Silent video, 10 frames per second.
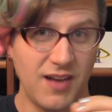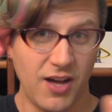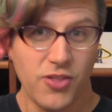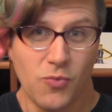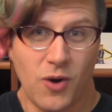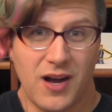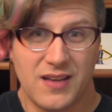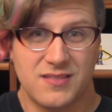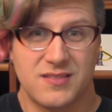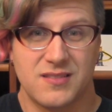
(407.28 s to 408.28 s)

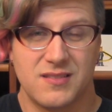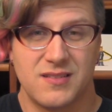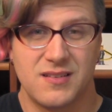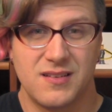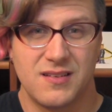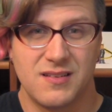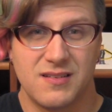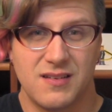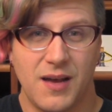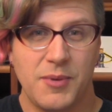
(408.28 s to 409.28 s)
otherwise.
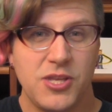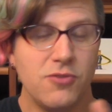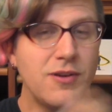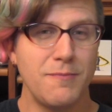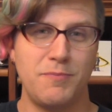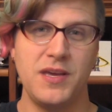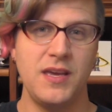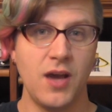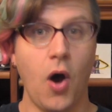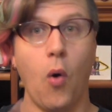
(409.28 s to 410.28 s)
I mean, you can
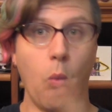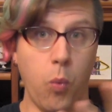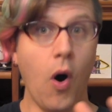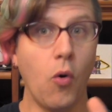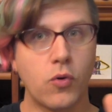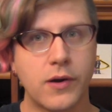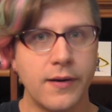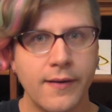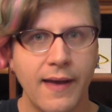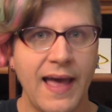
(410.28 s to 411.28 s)
be
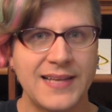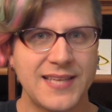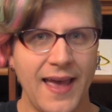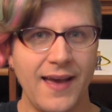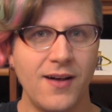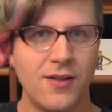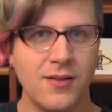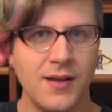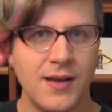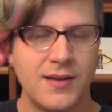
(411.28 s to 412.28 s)
woke as
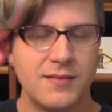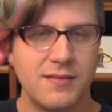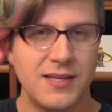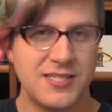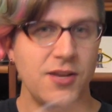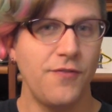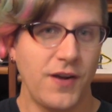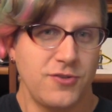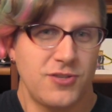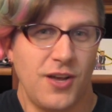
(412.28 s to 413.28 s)
hell and still
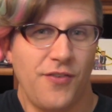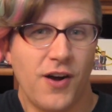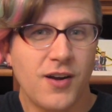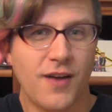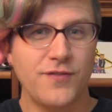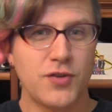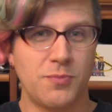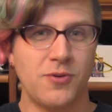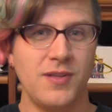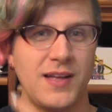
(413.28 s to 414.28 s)
find yourself
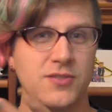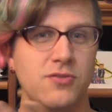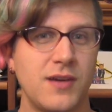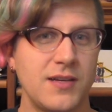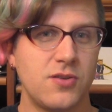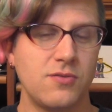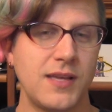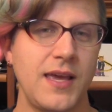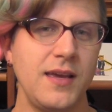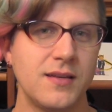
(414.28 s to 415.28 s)
uncomfortable at two guys
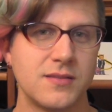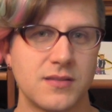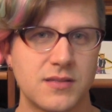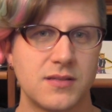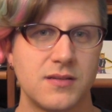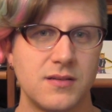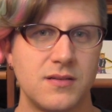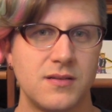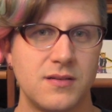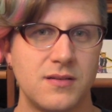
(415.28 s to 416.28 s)
holding hands.
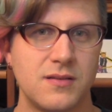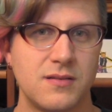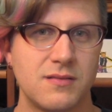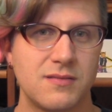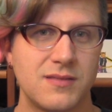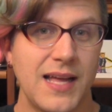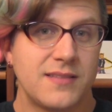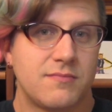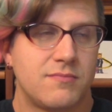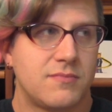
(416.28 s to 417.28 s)

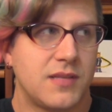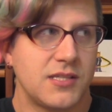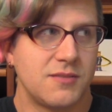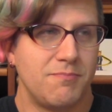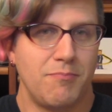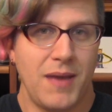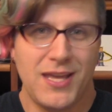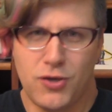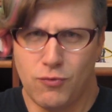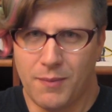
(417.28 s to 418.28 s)
That doesn't
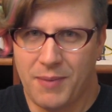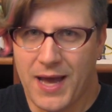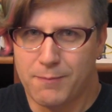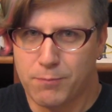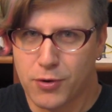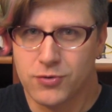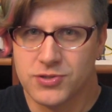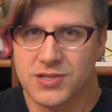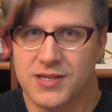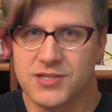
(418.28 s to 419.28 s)
make you a bad
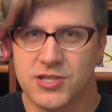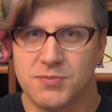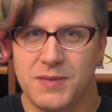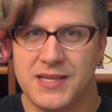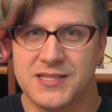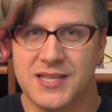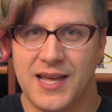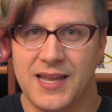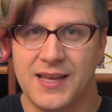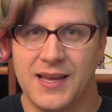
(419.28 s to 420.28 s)
person. It just means
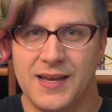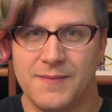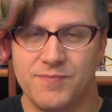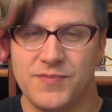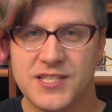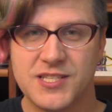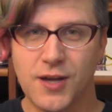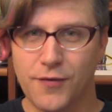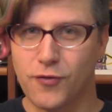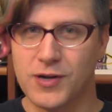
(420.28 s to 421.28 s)
that this
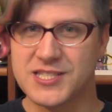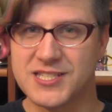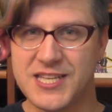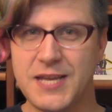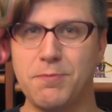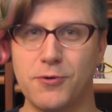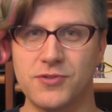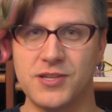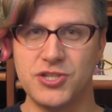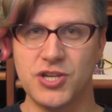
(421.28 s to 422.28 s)
stuff runs
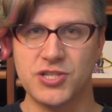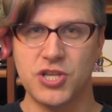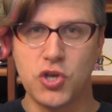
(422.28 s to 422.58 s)
deeper than just